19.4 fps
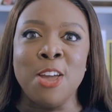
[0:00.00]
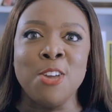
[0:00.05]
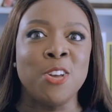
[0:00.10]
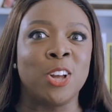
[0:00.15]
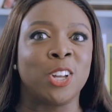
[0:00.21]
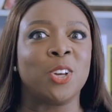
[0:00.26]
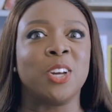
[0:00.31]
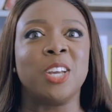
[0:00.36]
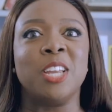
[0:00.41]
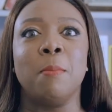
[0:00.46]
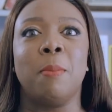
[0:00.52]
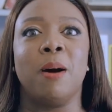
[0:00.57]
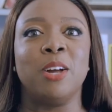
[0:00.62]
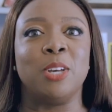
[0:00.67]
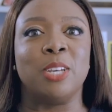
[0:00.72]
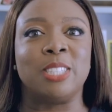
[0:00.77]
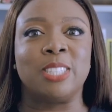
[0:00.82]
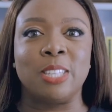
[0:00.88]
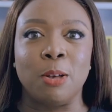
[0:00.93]
you're talking
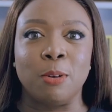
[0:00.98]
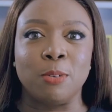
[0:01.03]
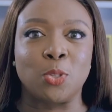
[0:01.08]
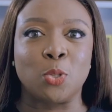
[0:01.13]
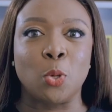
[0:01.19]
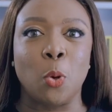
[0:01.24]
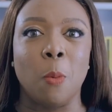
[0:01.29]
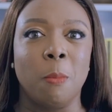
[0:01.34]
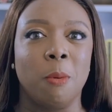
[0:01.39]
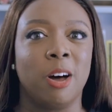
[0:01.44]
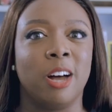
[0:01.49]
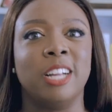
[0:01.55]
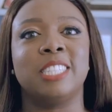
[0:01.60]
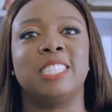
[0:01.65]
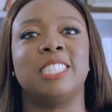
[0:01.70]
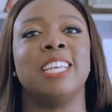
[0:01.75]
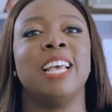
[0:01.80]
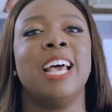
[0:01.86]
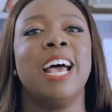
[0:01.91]
about yourself so
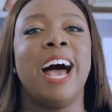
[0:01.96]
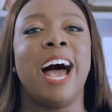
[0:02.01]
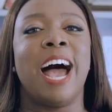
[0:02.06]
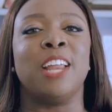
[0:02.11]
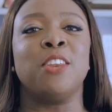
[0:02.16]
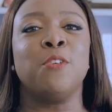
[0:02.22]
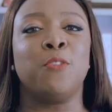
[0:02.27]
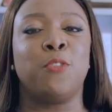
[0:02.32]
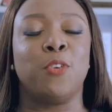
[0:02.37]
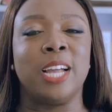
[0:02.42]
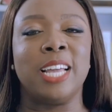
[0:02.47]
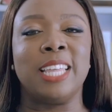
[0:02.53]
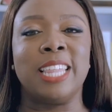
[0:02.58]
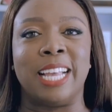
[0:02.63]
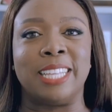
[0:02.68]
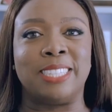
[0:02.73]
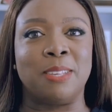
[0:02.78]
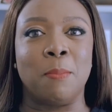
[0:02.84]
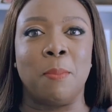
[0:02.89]
much and you forget
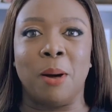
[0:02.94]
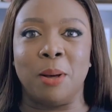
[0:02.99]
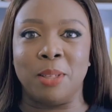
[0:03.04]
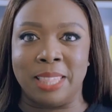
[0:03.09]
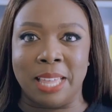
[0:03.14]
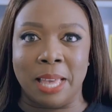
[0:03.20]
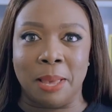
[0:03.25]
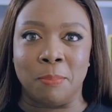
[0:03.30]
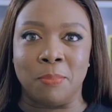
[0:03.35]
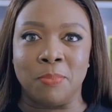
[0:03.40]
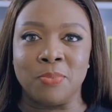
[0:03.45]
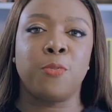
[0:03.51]
that it's about them.